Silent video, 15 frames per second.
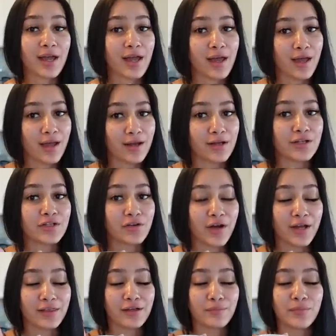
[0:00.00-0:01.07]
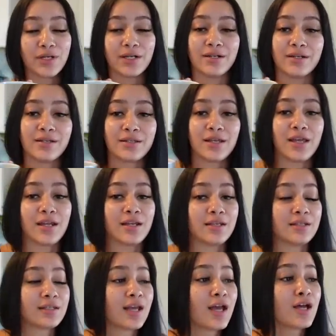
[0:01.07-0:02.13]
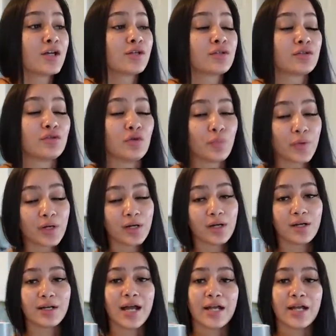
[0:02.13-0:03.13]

and try them because it is super good.